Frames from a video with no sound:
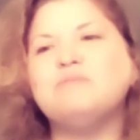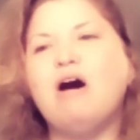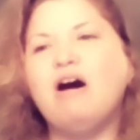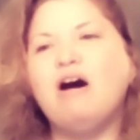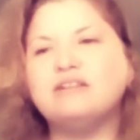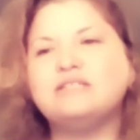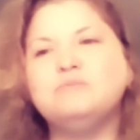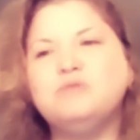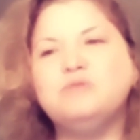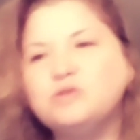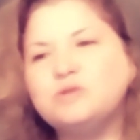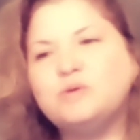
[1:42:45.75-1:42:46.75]
awesome
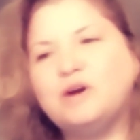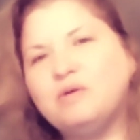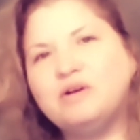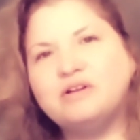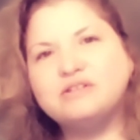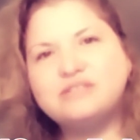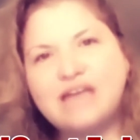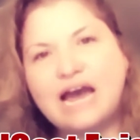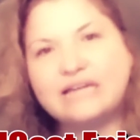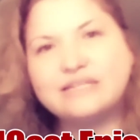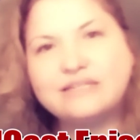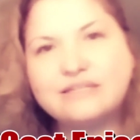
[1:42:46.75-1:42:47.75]
new swear words.
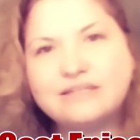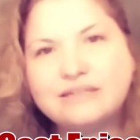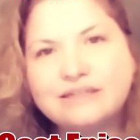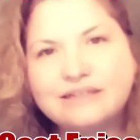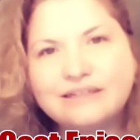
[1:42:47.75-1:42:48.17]
Yes.